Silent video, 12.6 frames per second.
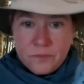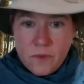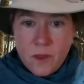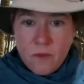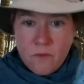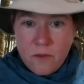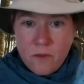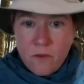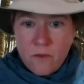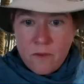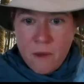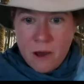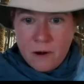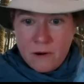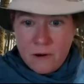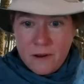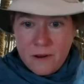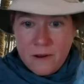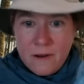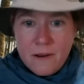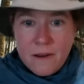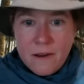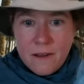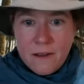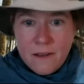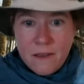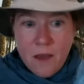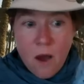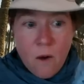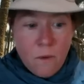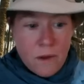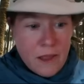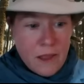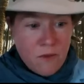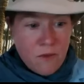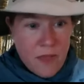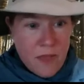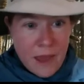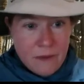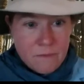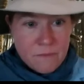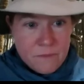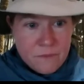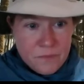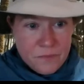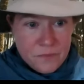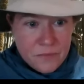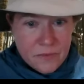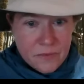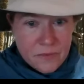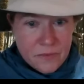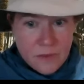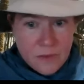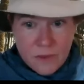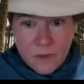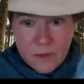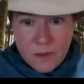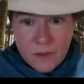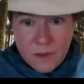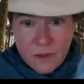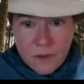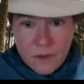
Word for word: Are you so sharing your screen? Oh, can you see it? No, not yet.